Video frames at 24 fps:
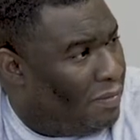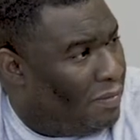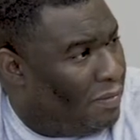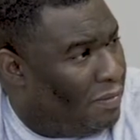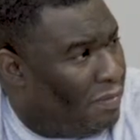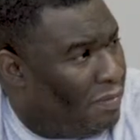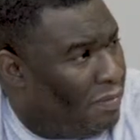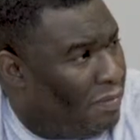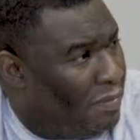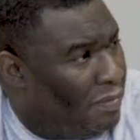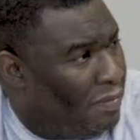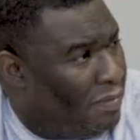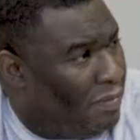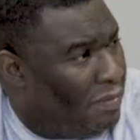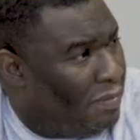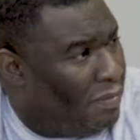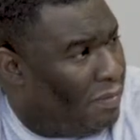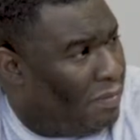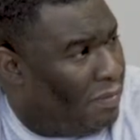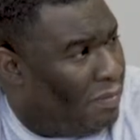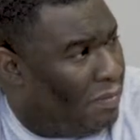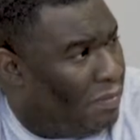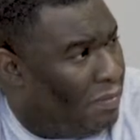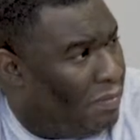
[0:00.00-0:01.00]

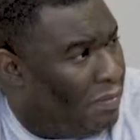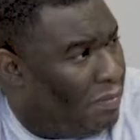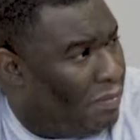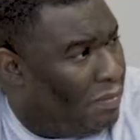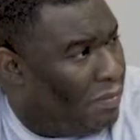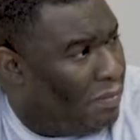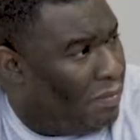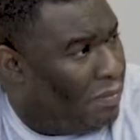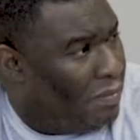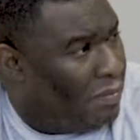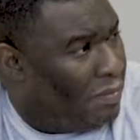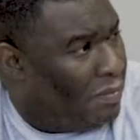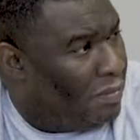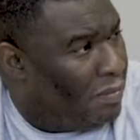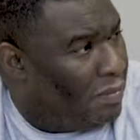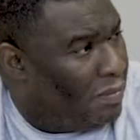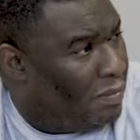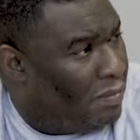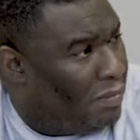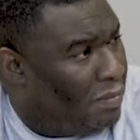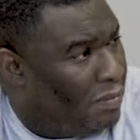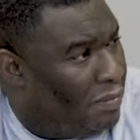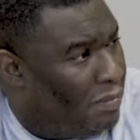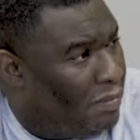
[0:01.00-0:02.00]

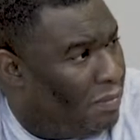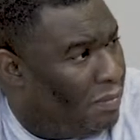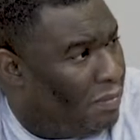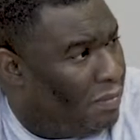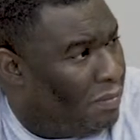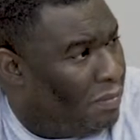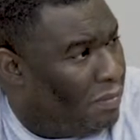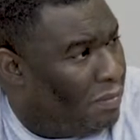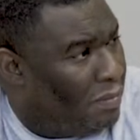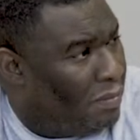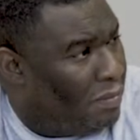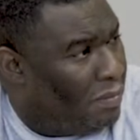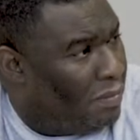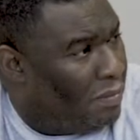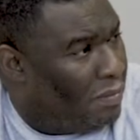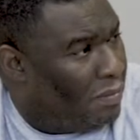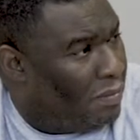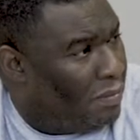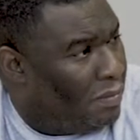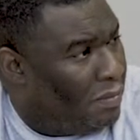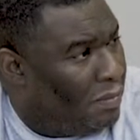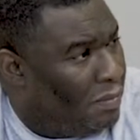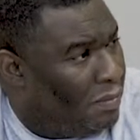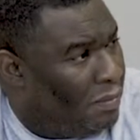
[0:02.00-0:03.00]

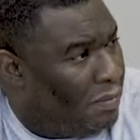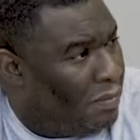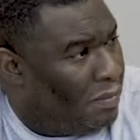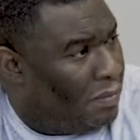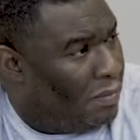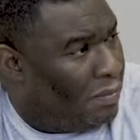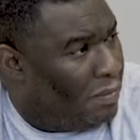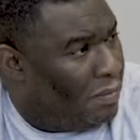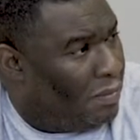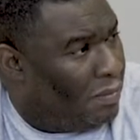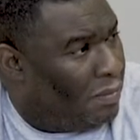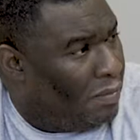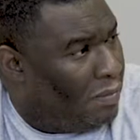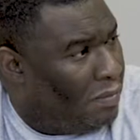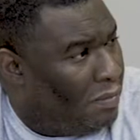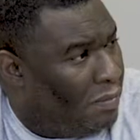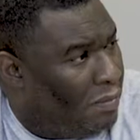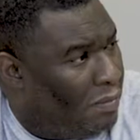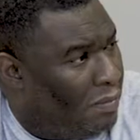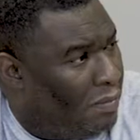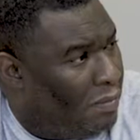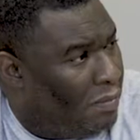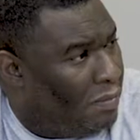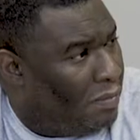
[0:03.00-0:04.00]

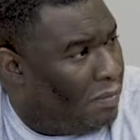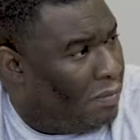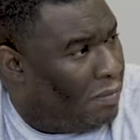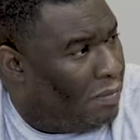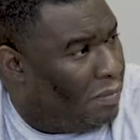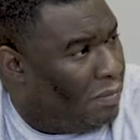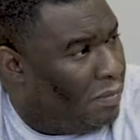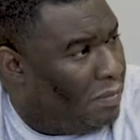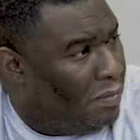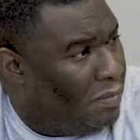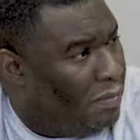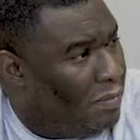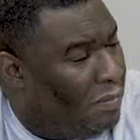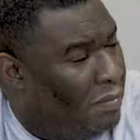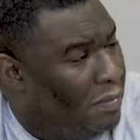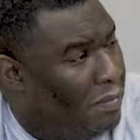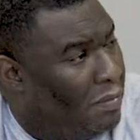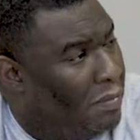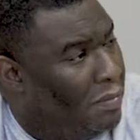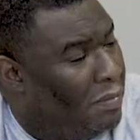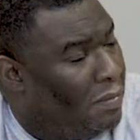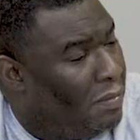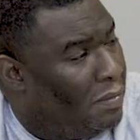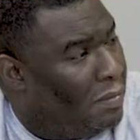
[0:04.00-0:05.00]

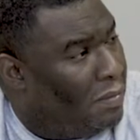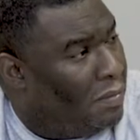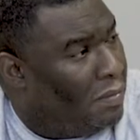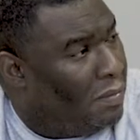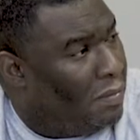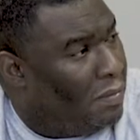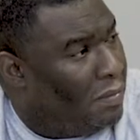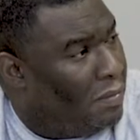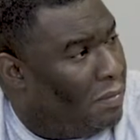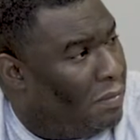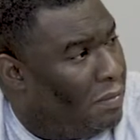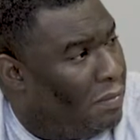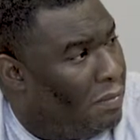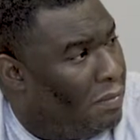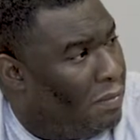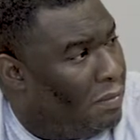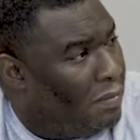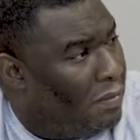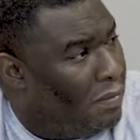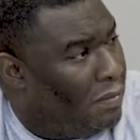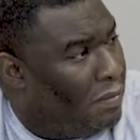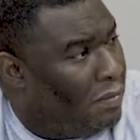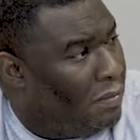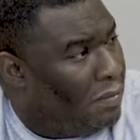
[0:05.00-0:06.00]

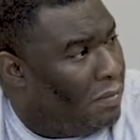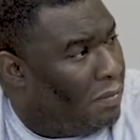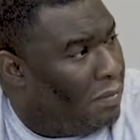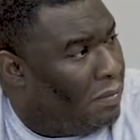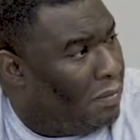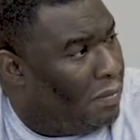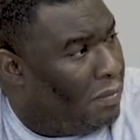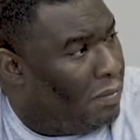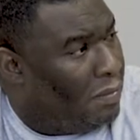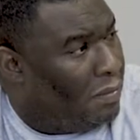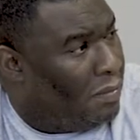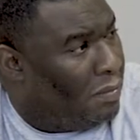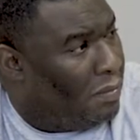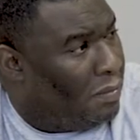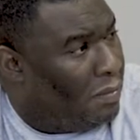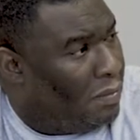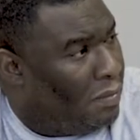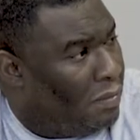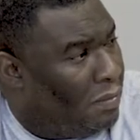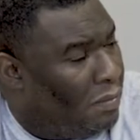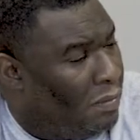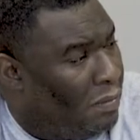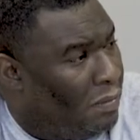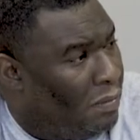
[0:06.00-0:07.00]

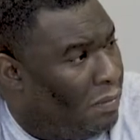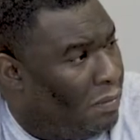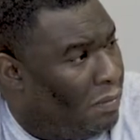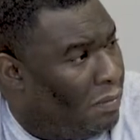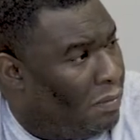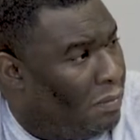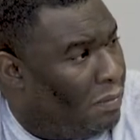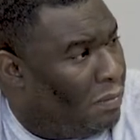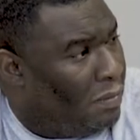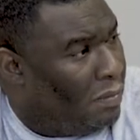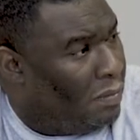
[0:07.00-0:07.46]
The person shown says nothing.